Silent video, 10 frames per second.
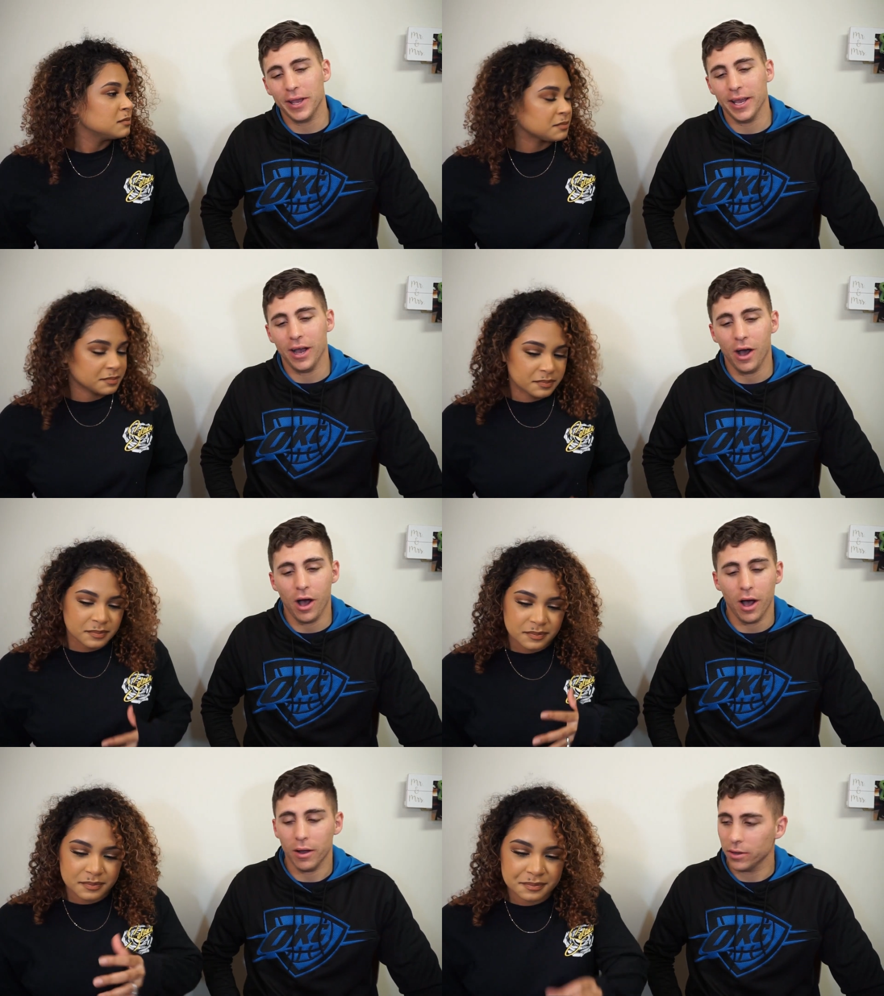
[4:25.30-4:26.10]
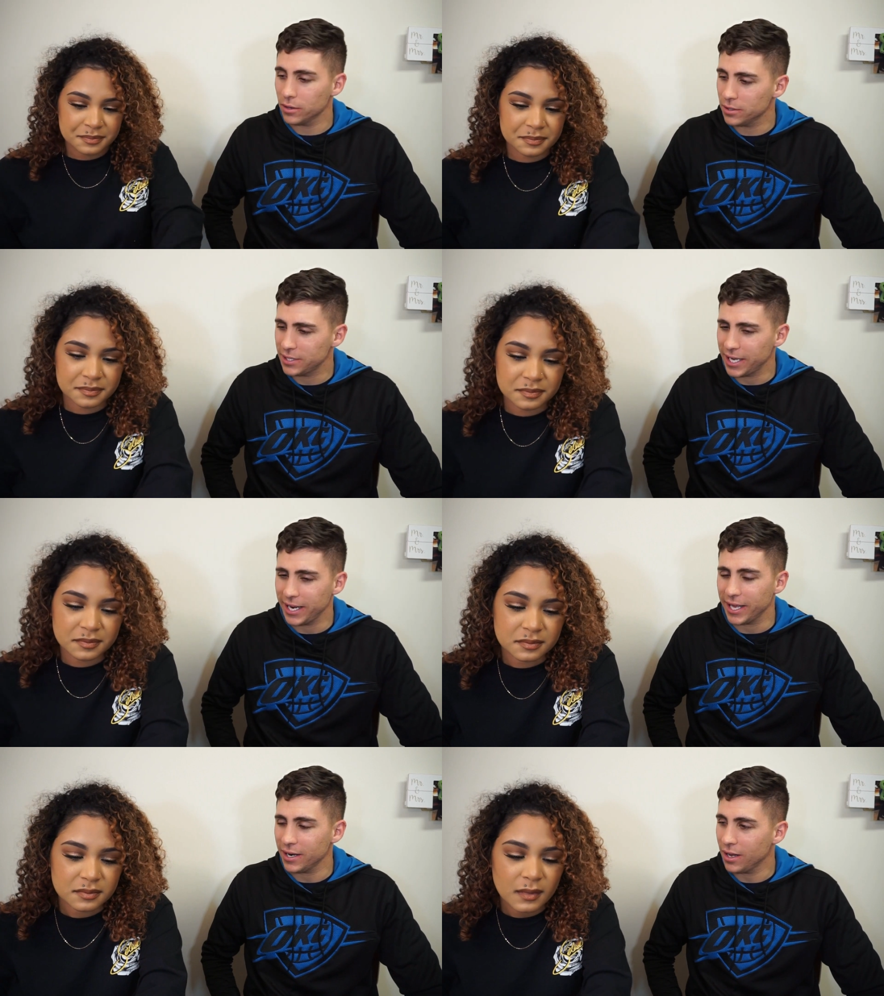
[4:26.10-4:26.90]
Speaker 1: okay, hop.
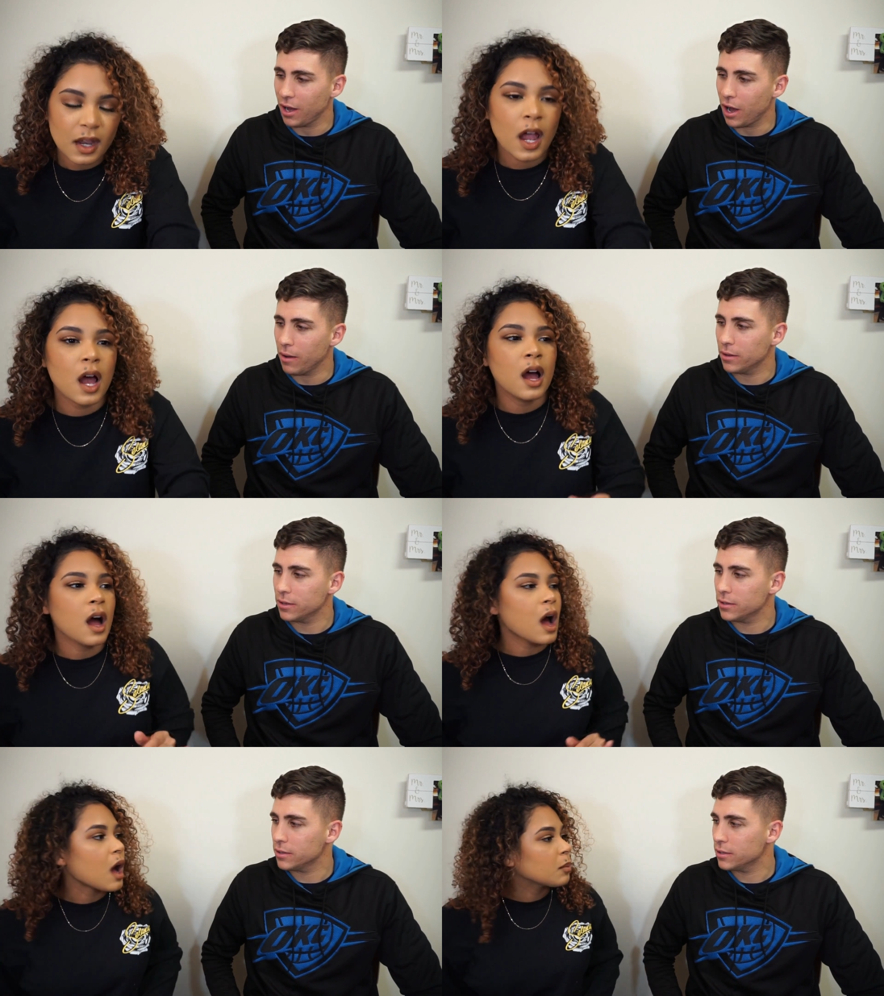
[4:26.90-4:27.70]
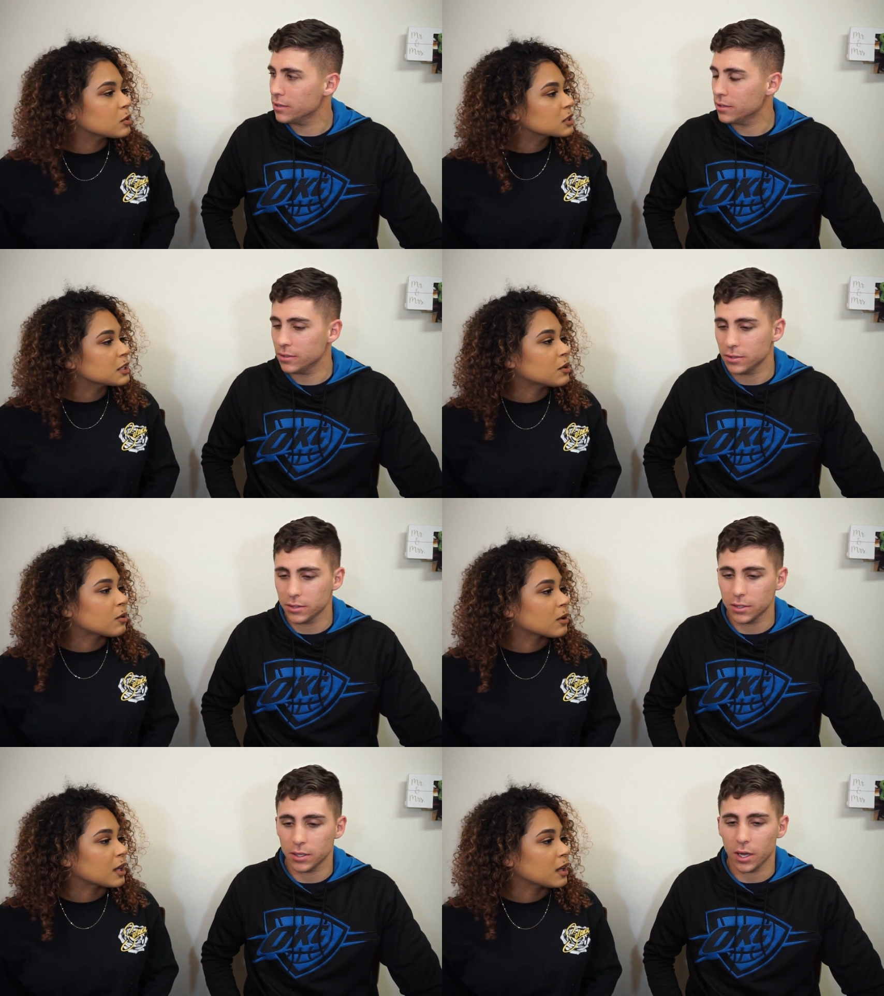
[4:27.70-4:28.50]
Say it again. Ho-
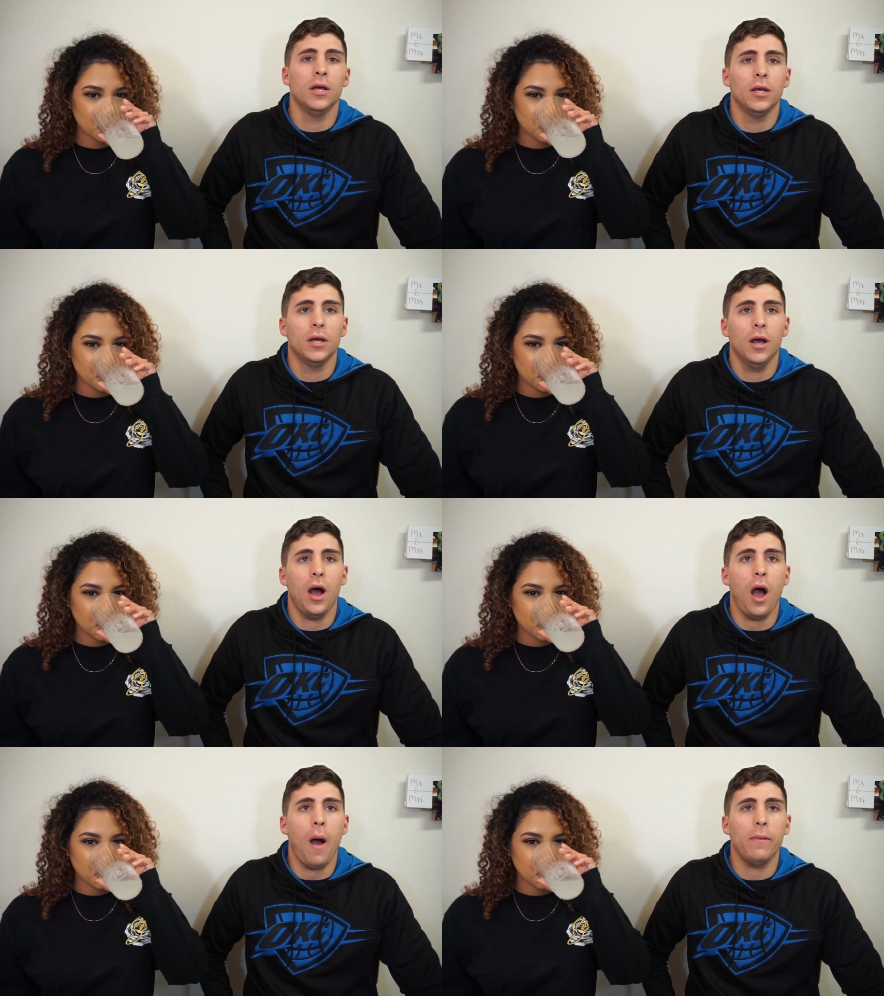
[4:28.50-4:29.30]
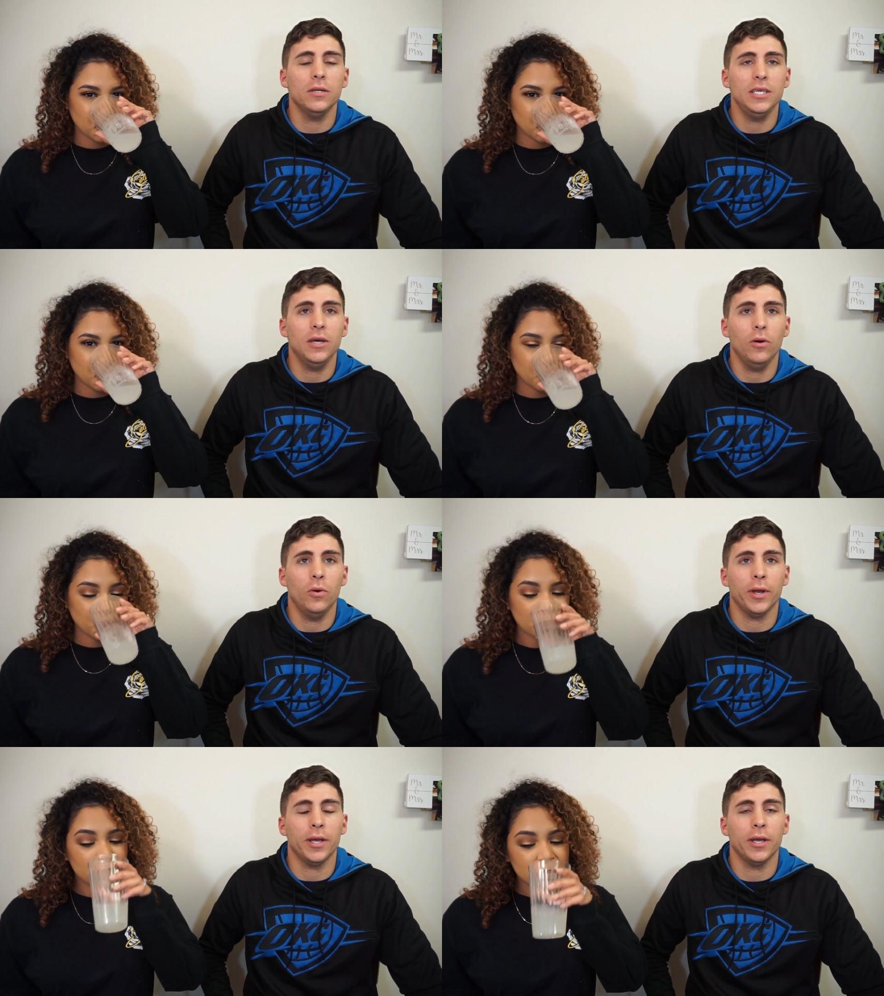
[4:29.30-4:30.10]
Speaker 2: hobbledehoy.
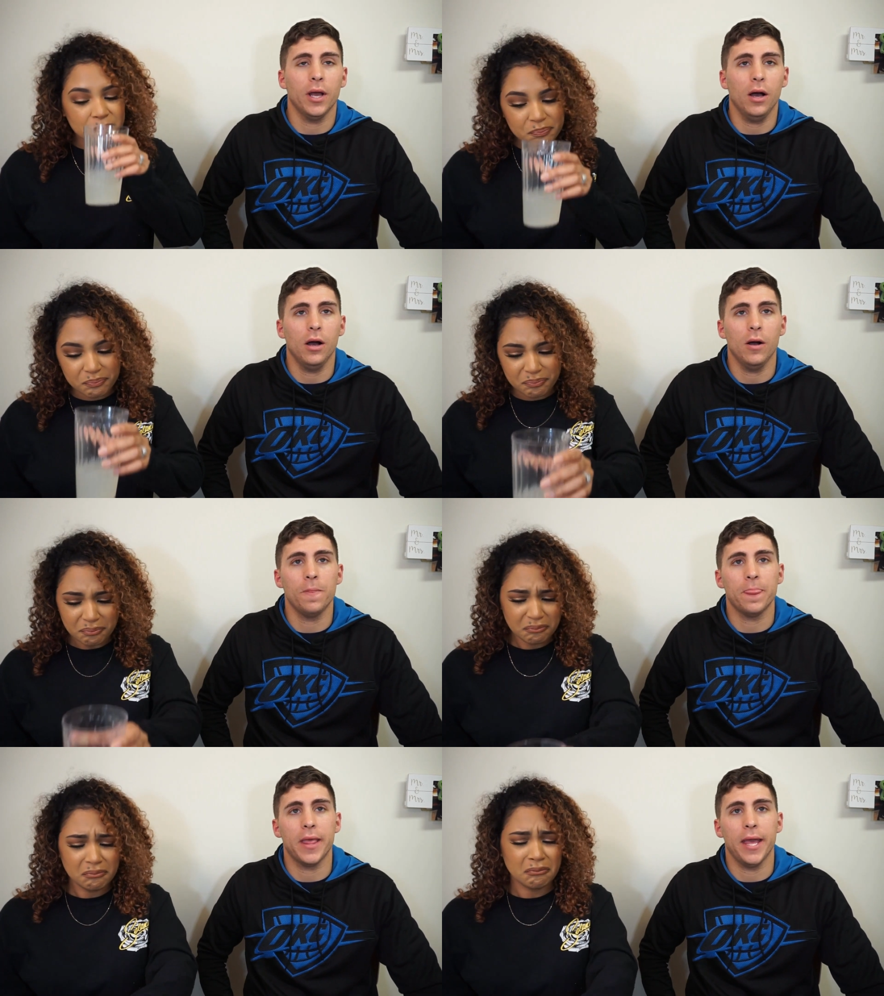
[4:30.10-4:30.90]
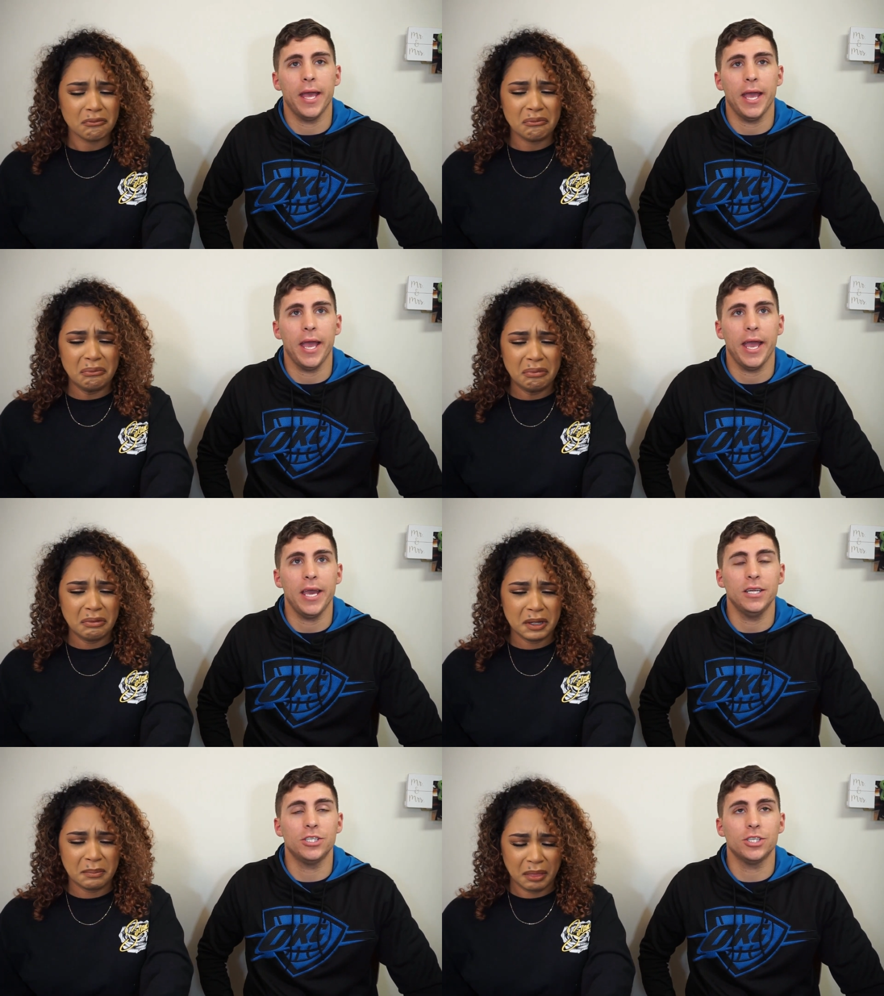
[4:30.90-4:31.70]
Speaker 1: Hobbledehoy. Um,
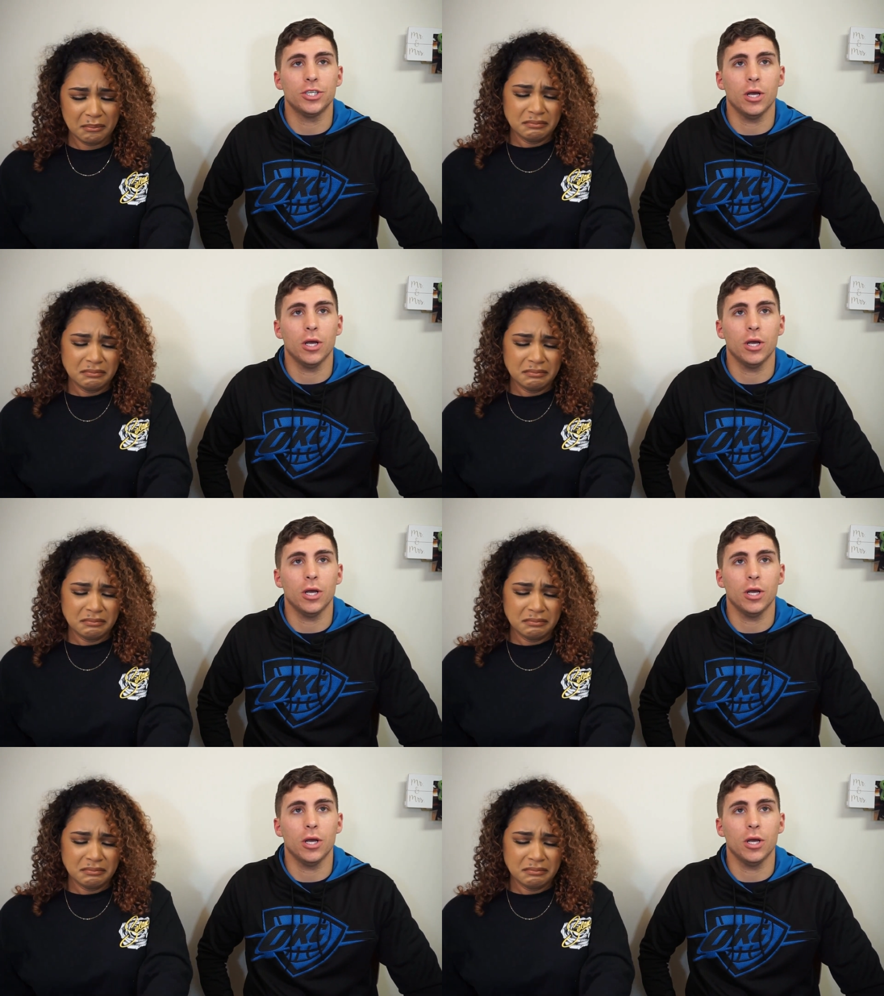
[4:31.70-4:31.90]
H